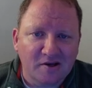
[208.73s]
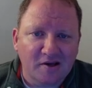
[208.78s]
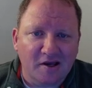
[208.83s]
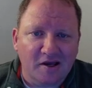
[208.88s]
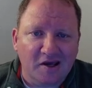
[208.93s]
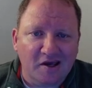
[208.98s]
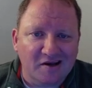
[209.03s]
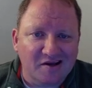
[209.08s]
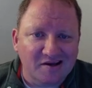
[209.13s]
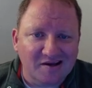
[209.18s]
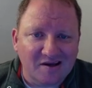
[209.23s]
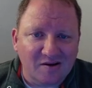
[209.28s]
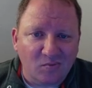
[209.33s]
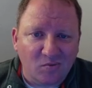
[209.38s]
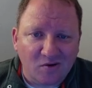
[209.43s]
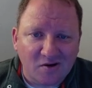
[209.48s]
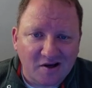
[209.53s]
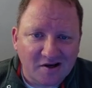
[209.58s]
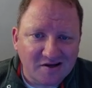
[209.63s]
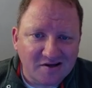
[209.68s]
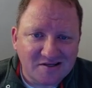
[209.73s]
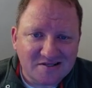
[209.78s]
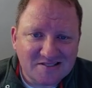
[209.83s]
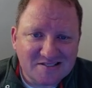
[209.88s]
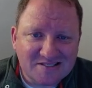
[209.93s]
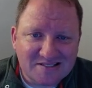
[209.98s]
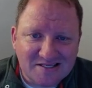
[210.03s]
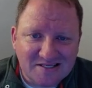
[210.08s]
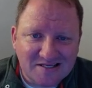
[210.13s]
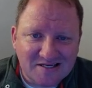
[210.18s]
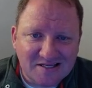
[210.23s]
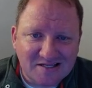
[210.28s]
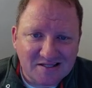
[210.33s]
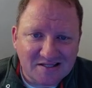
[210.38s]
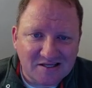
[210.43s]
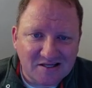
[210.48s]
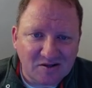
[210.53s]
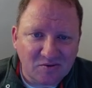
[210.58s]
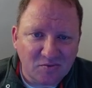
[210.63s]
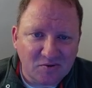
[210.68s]
And again, we're not going to see
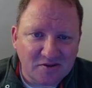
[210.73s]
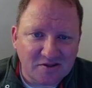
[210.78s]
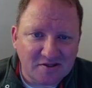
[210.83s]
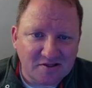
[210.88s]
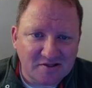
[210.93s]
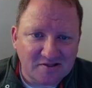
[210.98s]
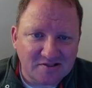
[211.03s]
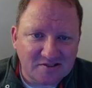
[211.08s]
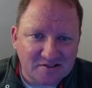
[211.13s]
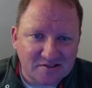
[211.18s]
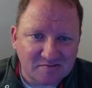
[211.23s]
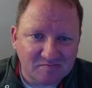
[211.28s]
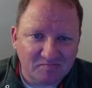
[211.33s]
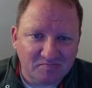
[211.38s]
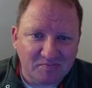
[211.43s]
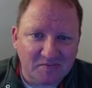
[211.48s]
anything with this.